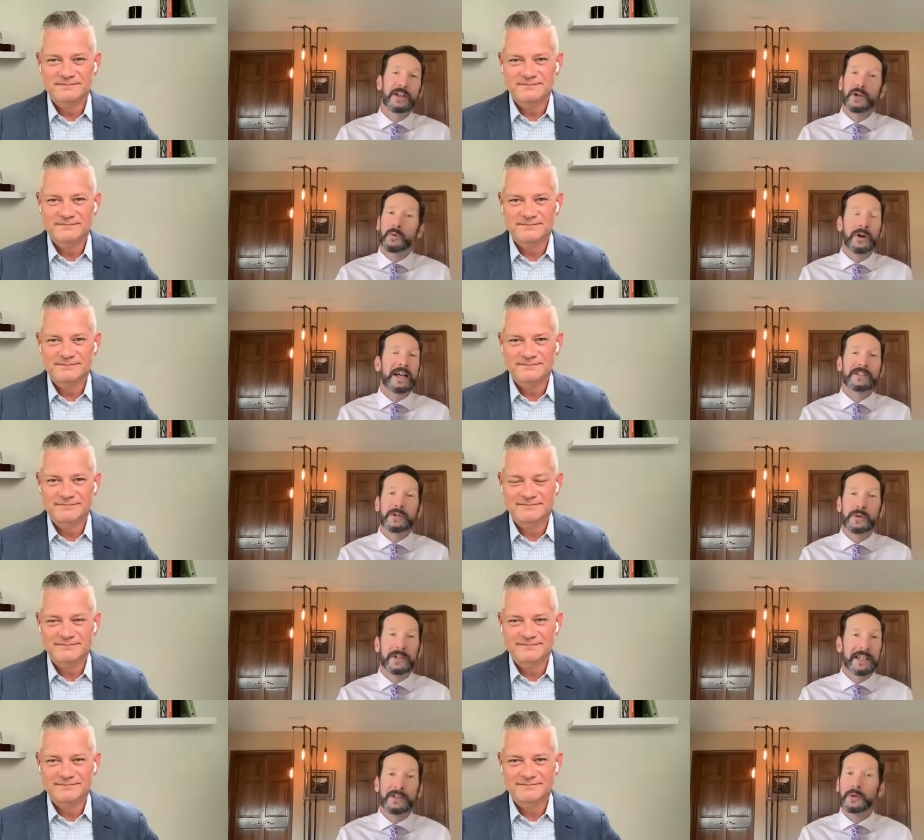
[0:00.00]
Speaker 1: we're not doing
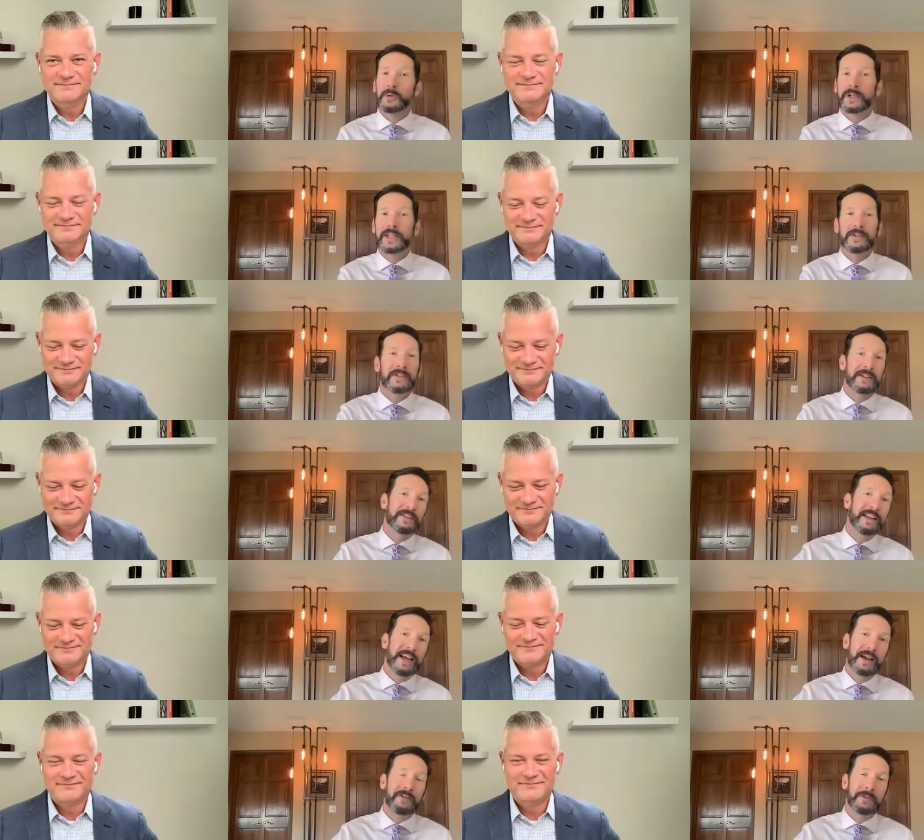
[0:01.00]
either. We're giving
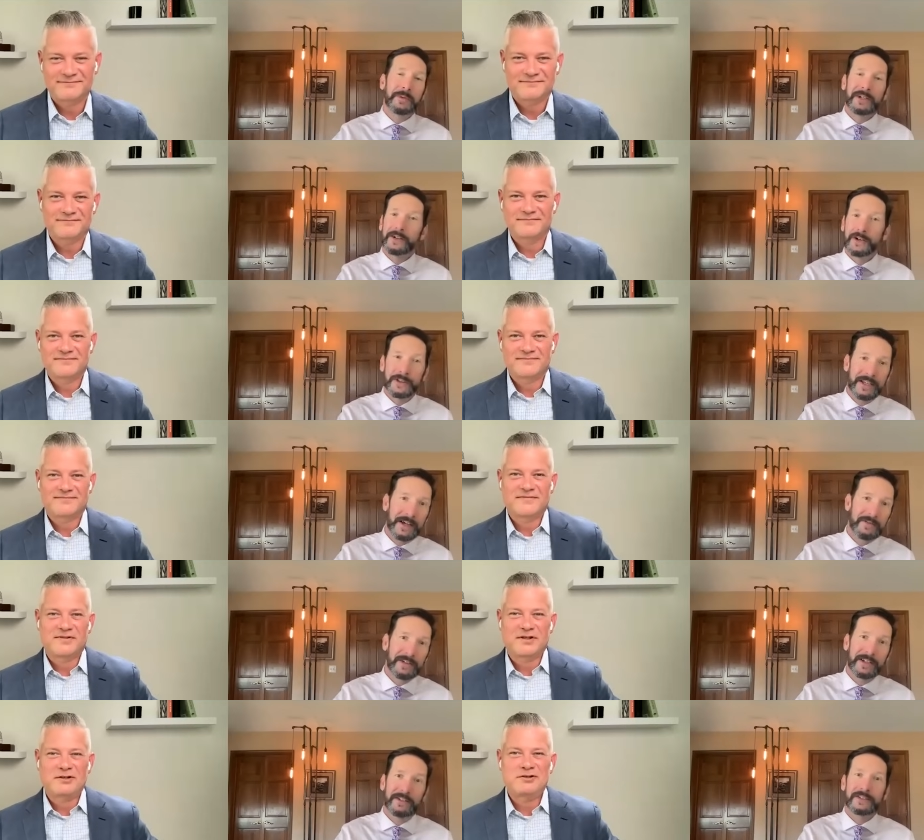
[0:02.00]
everybody all the
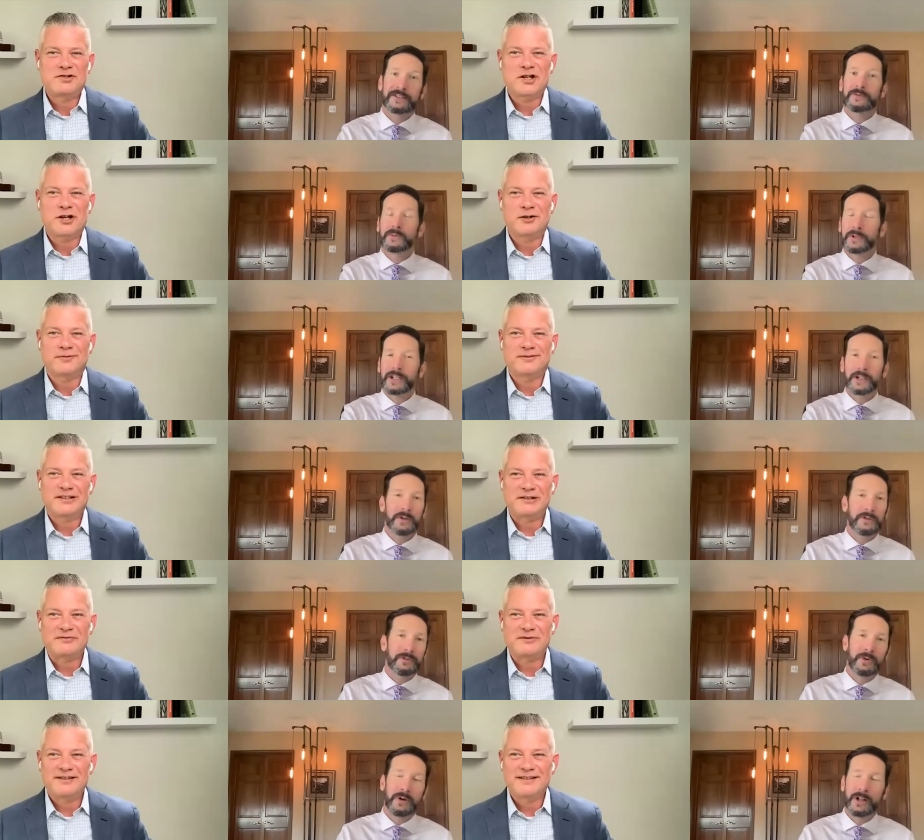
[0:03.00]
evidence. There you go. We're going to go
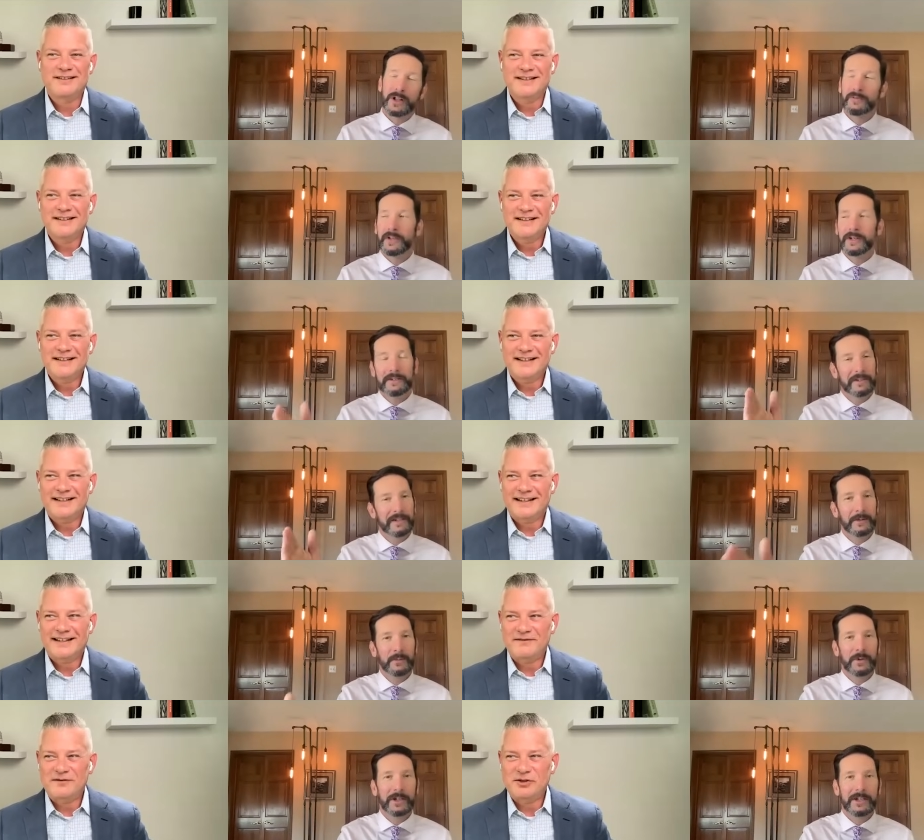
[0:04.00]
through if, all of it, and
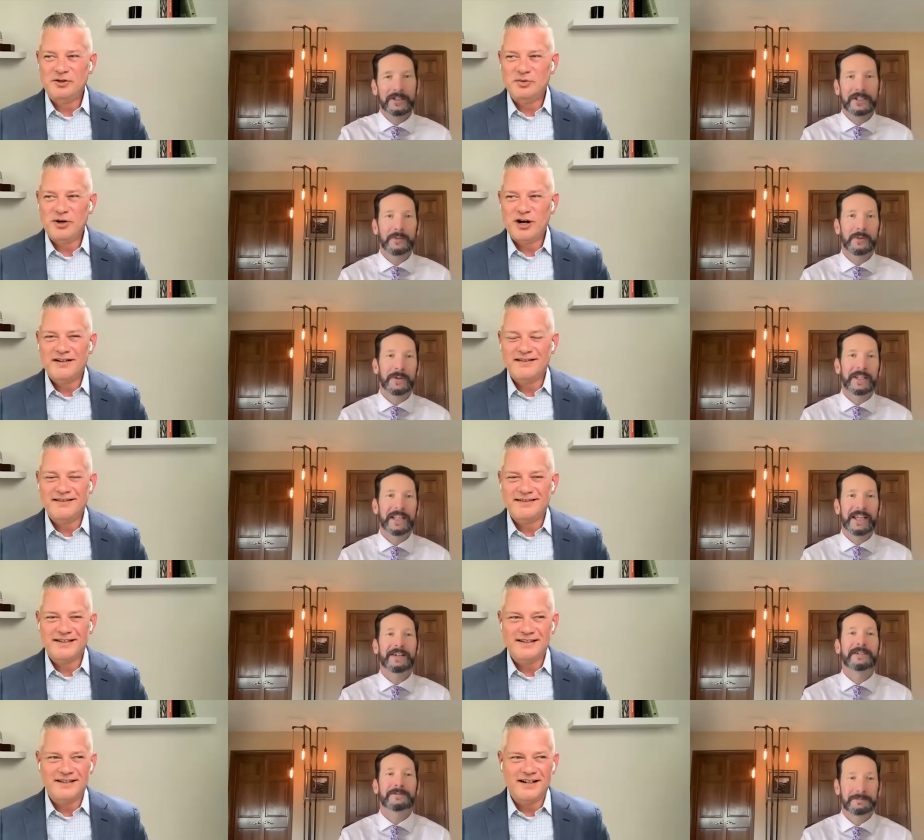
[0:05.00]
we're going to. If you want
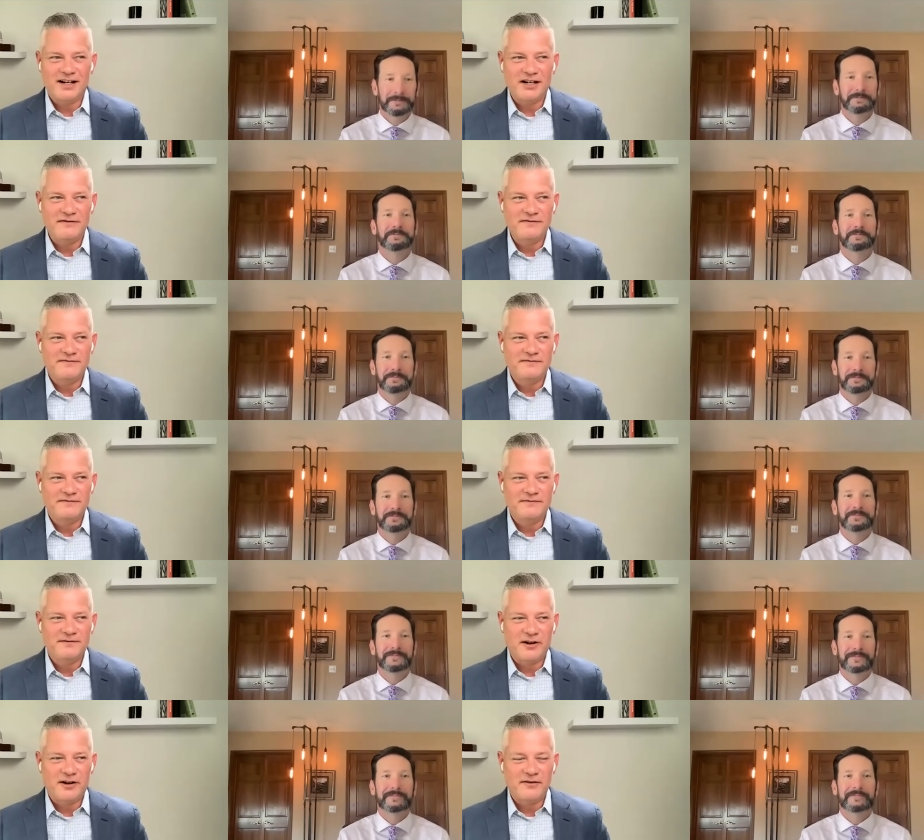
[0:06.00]
Speaker 2: the un,
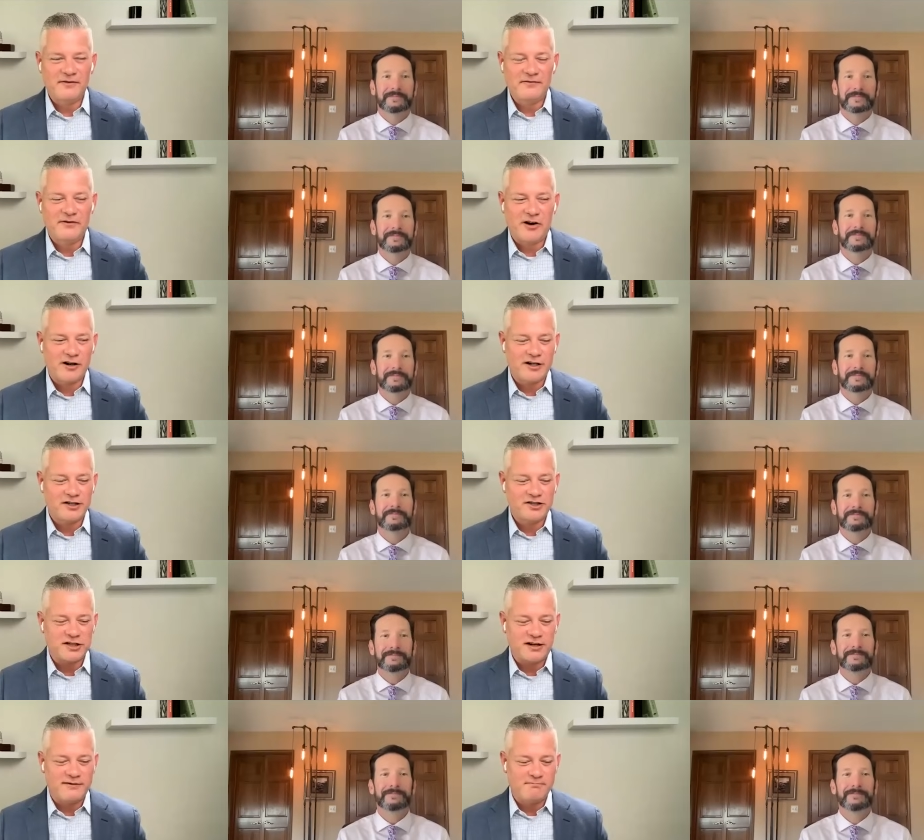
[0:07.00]

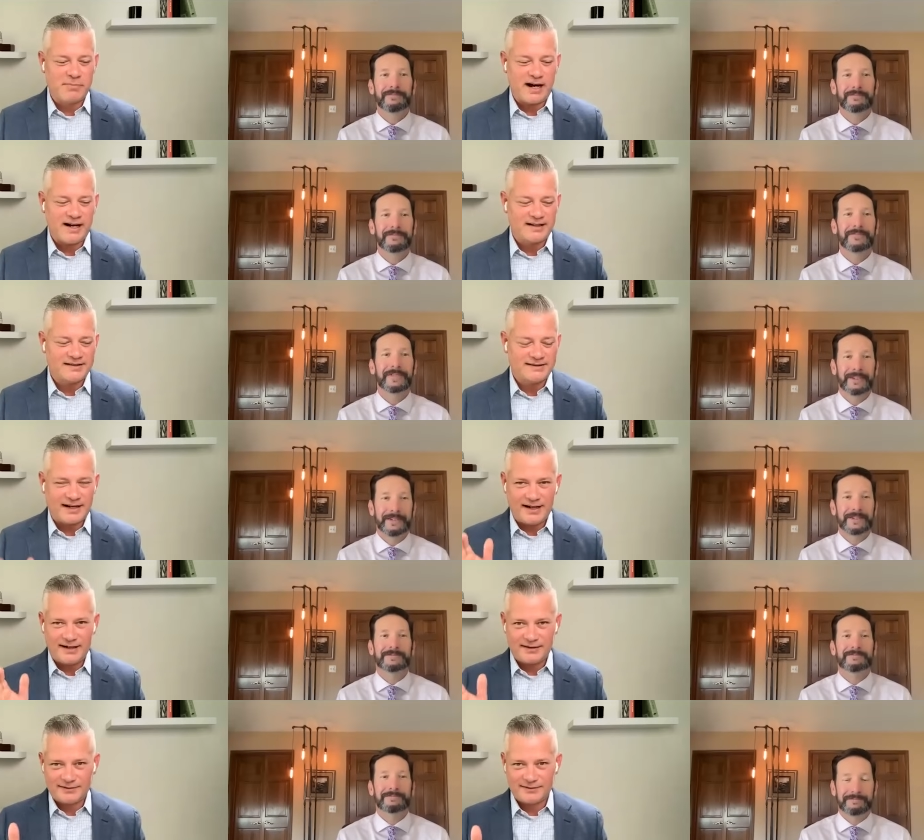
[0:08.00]
unvarnished, unbiased
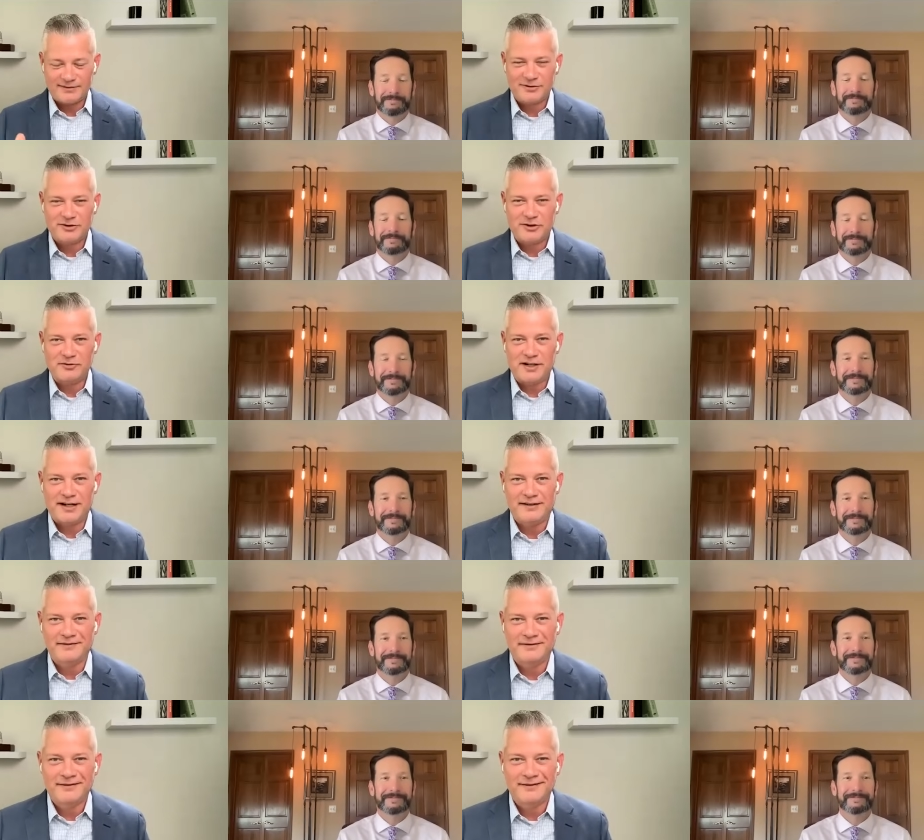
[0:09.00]
take, tune
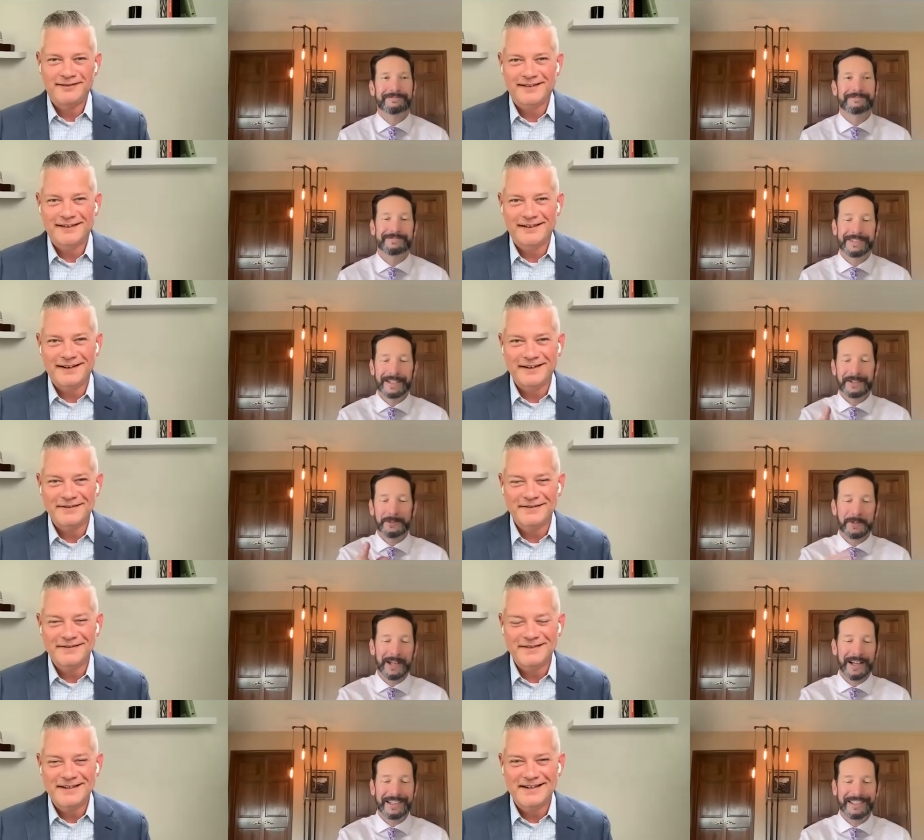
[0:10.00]
in. That's uh,
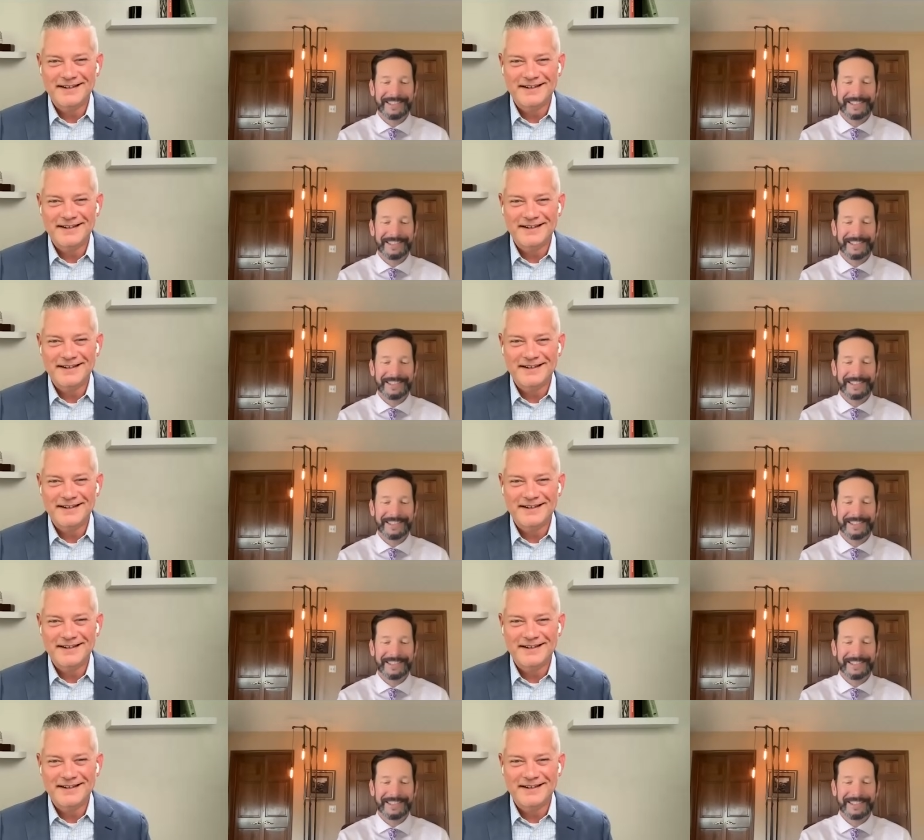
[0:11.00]
spot.